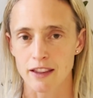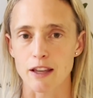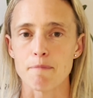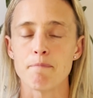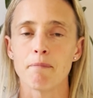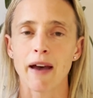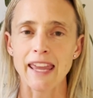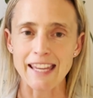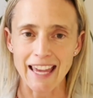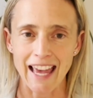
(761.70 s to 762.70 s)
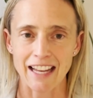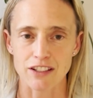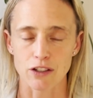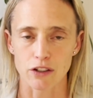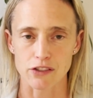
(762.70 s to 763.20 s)
that make
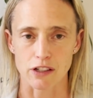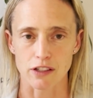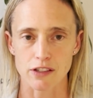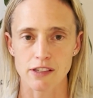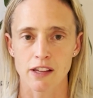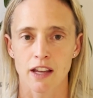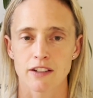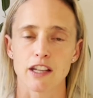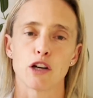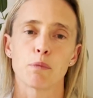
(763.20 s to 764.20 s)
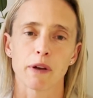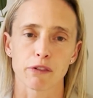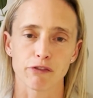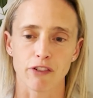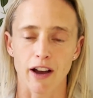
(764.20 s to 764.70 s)
antioxidants to help
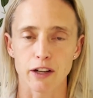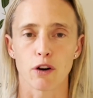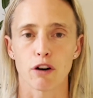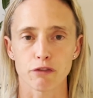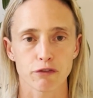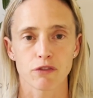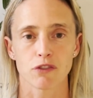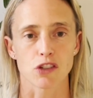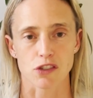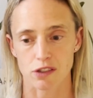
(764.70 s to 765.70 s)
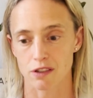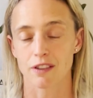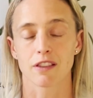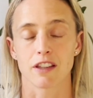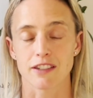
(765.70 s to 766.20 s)
us fight off just
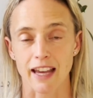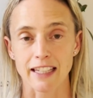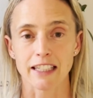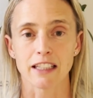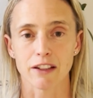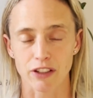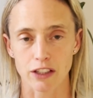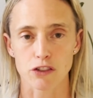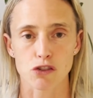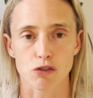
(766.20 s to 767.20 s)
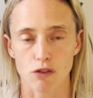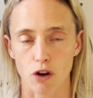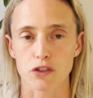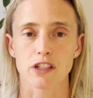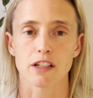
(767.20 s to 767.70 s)
the daily living, this
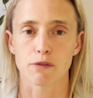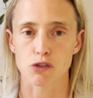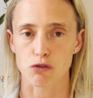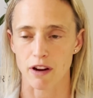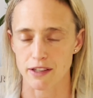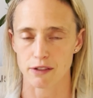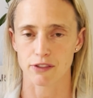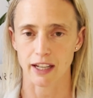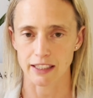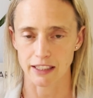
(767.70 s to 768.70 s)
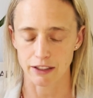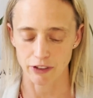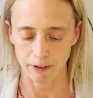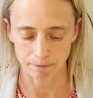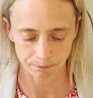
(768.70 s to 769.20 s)
oxidative stress of daily
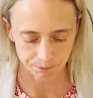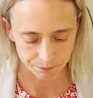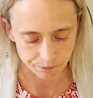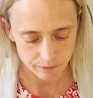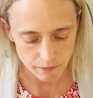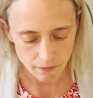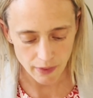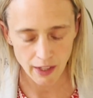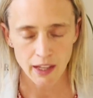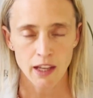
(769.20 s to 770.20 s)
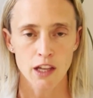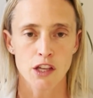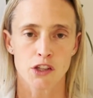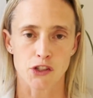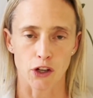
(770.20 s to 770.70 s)
living.
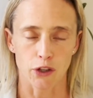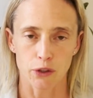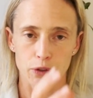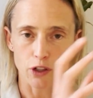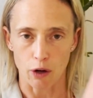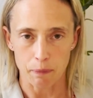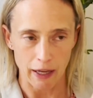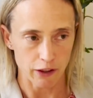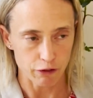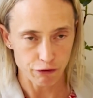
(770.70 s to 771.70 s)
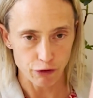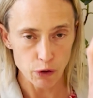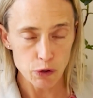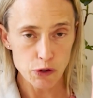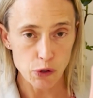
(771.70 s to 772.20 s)
So going back, the
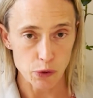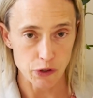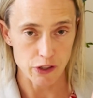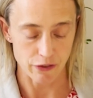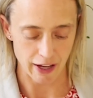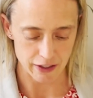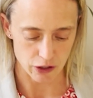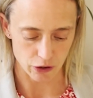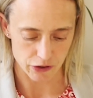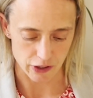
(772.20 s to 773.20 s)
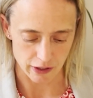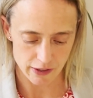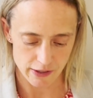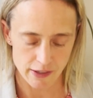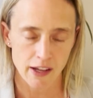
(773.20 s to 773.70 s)
food sources of
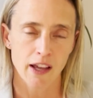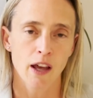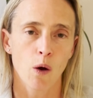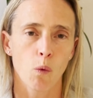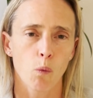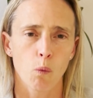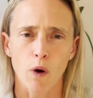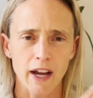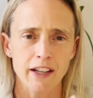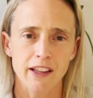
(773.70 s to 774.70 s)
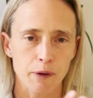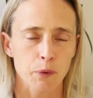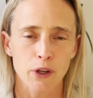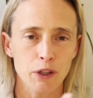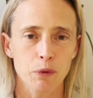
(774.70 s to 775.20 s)
antioxidants, why do they
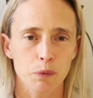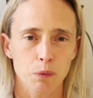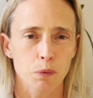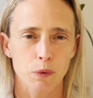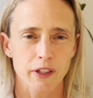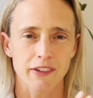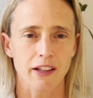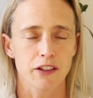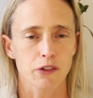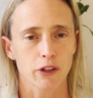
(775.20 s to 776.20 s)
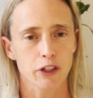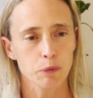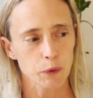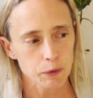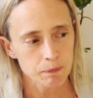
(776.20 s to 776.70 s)
work? What exactly is going
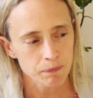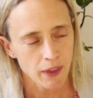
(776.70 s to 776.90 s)
on? Well,